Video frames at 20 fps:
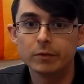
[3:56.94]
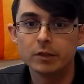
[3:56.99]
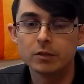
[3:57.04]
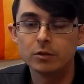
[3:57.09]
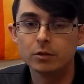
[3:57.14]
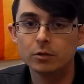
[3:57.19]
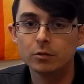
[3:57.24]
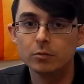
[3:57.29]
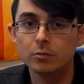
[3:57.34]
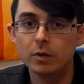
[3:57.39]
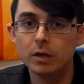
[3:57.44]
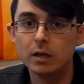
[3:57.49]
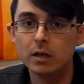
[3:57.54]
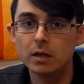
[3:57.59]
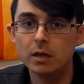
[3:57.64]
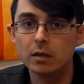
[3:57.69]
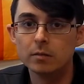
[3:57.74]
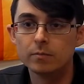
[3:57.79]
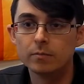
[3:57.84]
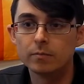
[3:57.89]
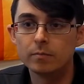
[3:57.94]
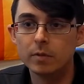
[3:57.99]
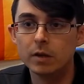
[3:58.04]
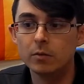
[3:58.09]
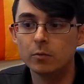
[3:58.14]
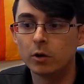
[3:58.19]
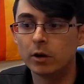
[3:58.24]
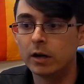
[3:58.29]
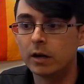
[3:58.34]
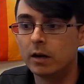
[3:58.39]
So we've
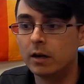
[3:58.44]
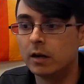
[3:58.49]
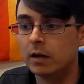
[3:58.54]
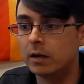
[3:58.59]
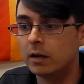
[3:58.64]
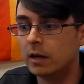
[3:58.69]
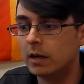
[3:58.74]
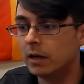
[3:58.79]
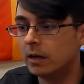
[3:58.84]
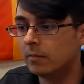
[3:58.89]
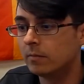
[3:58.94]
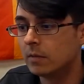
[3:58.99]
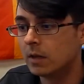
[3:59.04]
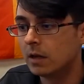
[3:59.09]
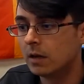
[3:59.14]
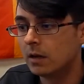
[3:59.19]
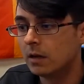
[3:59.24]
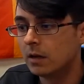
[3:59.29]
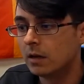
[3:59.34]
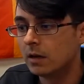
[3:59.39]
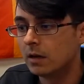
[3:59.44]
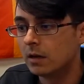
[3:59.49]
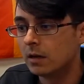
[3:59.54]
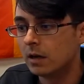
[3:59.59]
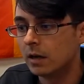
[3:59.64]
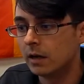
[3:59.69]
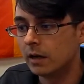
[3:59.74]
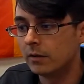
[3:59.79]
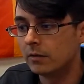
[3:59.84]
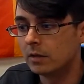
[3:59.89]
been working on
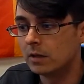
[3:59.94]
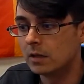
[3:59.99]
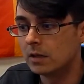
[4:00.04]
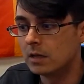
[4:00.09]
getting out